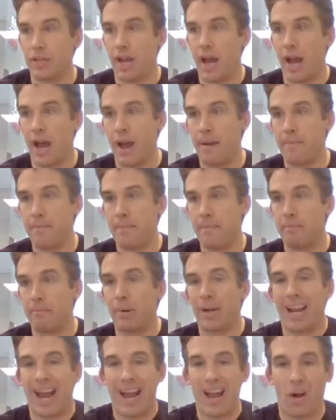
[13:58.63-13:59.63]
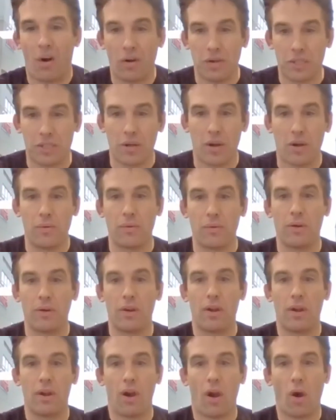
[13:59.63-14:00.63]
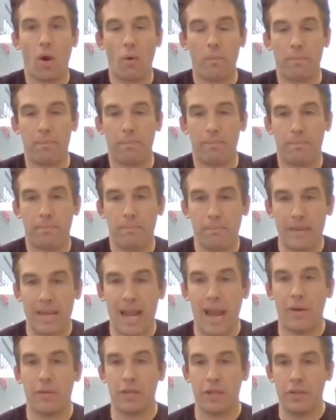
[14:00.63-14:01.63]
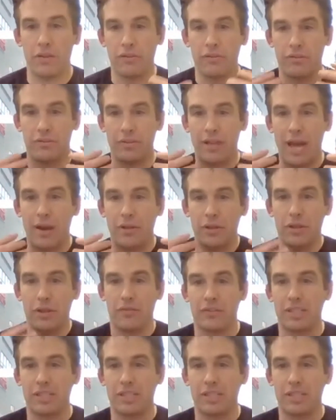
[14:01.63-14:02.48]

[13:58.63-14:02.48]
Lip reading: But I also hope now that you've